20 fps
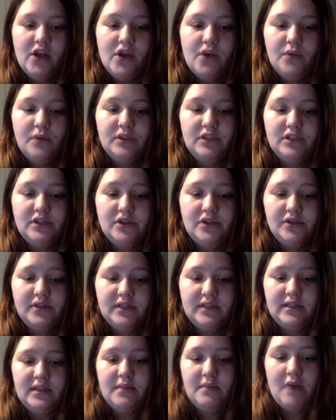which is used
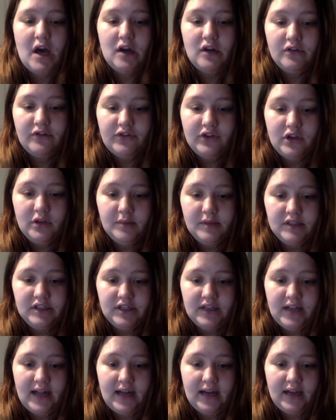as a model for human
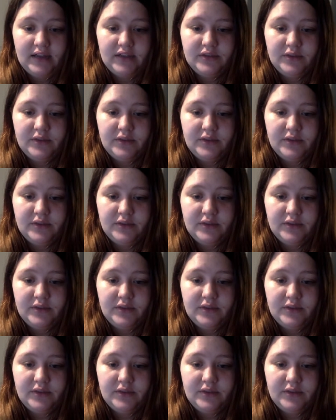genetics,